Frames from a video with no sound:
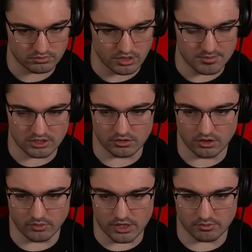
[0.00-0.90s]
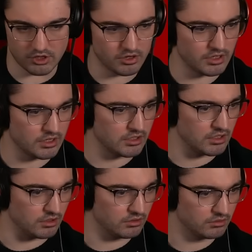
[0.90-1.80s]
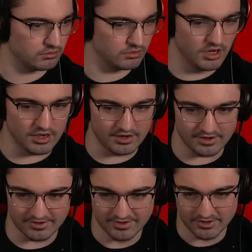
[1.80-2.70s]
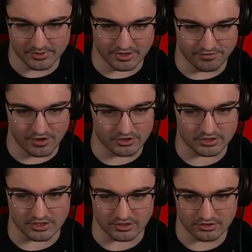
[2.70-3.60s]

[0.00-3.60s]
I mean, you know what? We already got a key. We got a vault key.